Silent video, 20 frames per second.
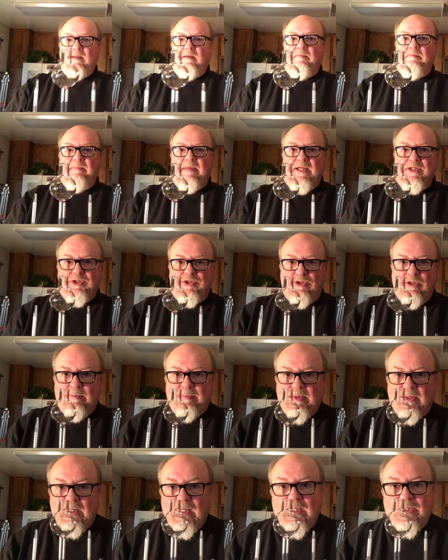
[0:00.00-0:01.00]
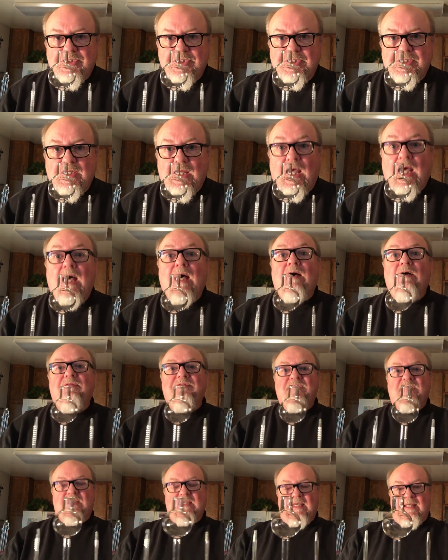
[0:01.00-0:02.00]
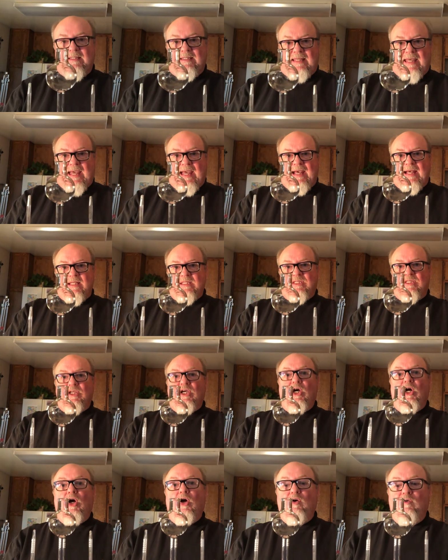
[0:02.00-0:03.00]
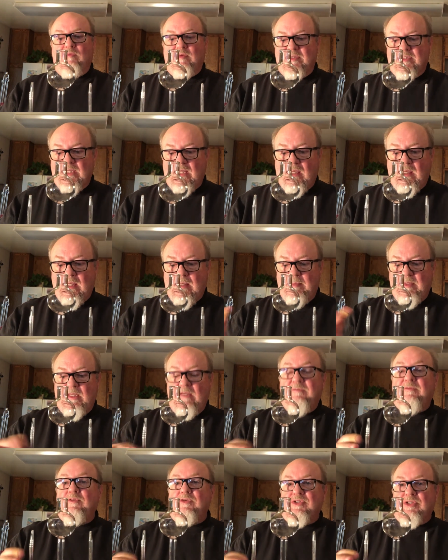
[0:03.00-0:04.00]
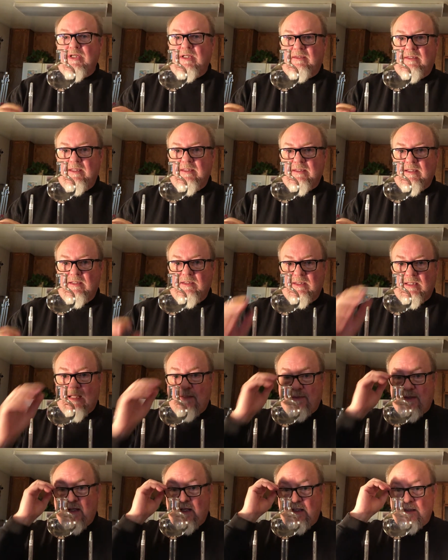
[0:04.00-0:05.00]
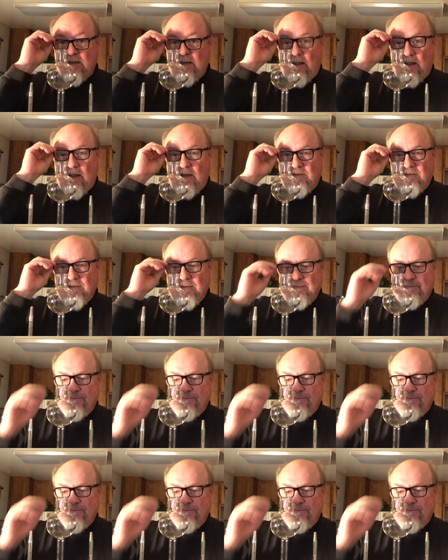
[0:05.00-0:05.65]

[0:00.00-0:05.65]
measure the production of said gas over time if you shut these stopcocks off.